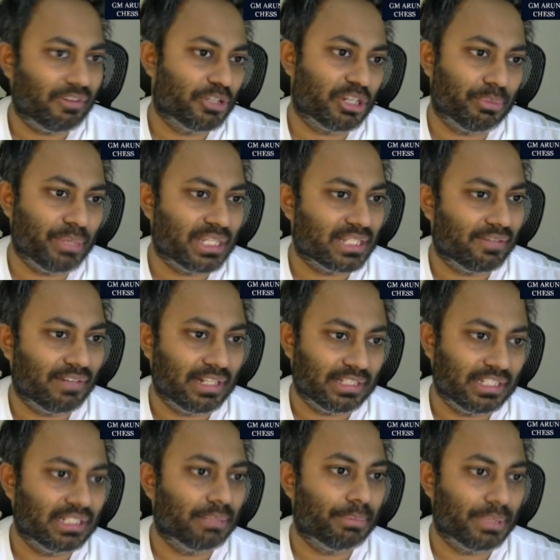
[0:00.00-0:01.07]
bishop b7, I
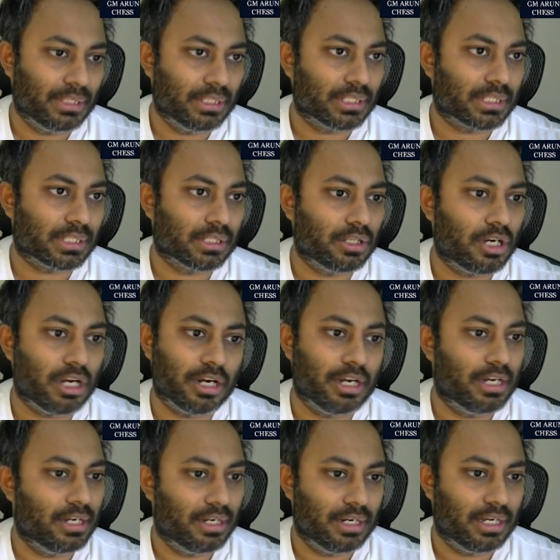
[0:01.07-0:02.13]
think the pin is gone,
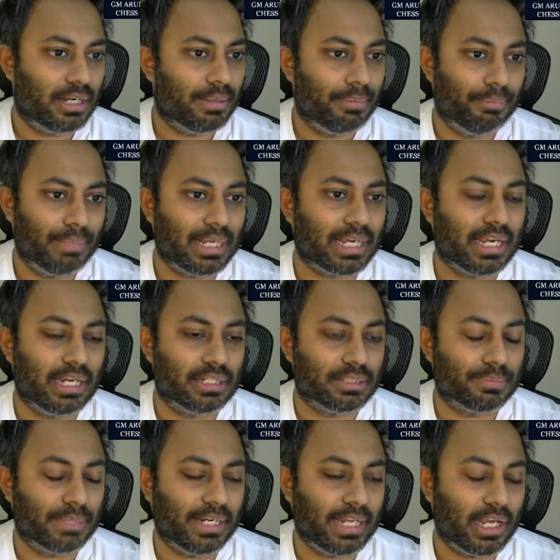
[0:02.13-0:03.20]
and black can
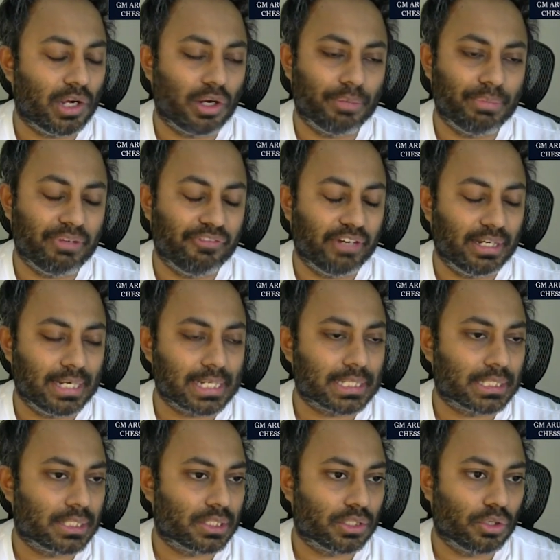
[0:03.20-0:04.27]
simply take on b5
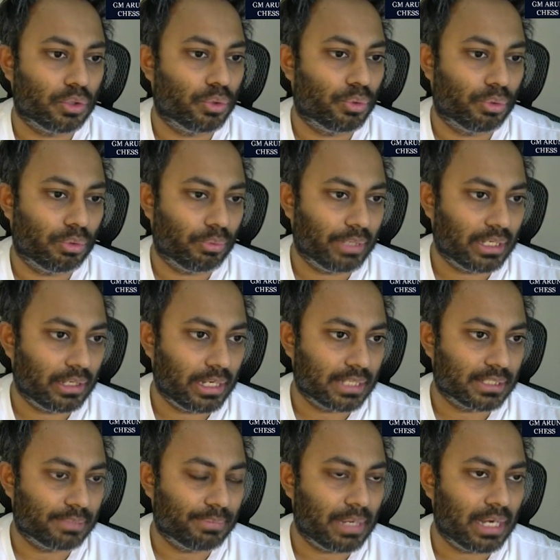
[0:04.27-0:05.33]
next. So white takes
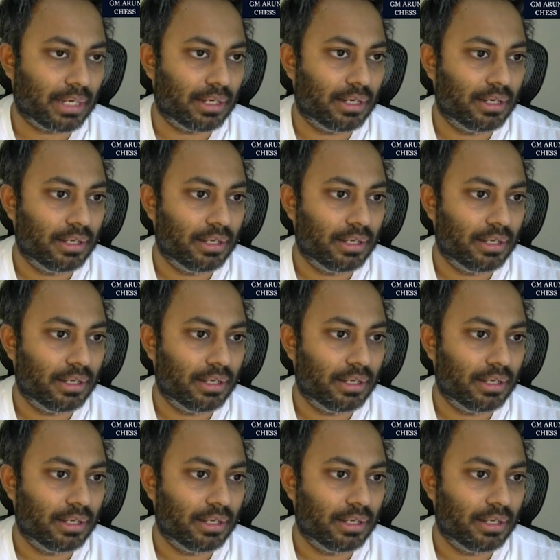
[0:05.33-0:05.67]
it back,